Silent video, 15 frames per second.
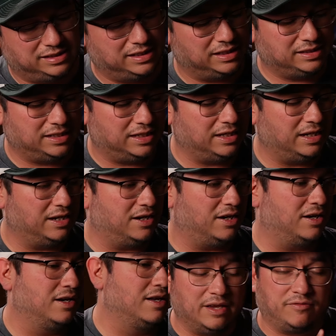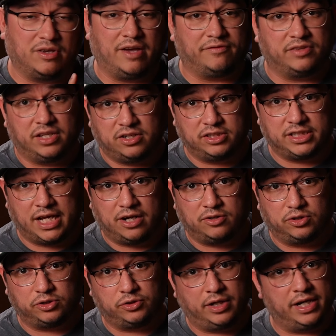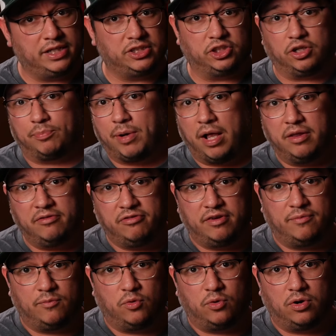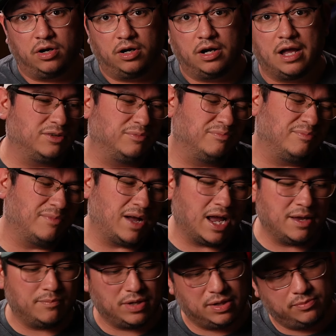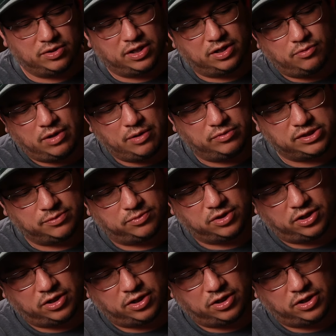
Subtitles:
sits in here. If you have thinner tackle trays, you could probably fit more. You might be able to get away with some